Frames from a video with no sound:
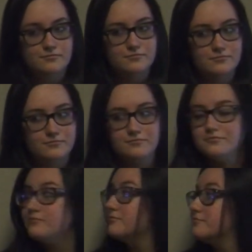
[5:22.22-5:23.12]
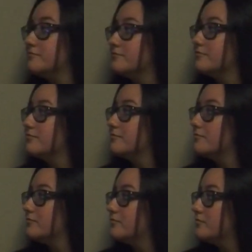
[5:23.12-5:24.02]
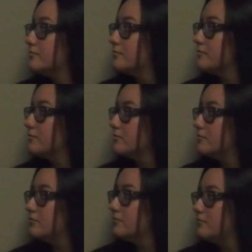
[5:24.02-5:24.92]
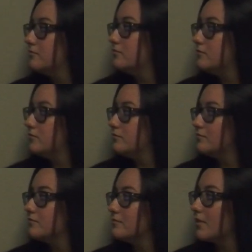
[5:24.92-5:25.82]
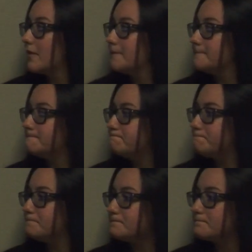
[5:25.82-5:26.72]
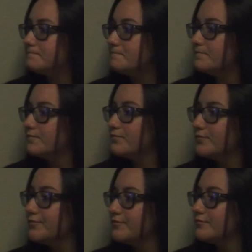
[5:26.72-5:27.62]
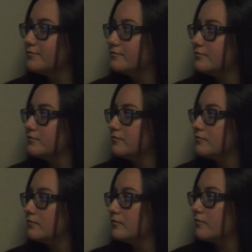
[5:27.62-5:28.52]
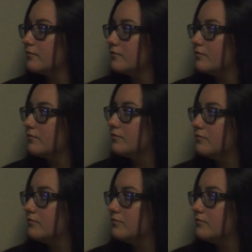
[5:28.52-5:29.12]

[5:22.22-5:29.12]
The person shown says nothing.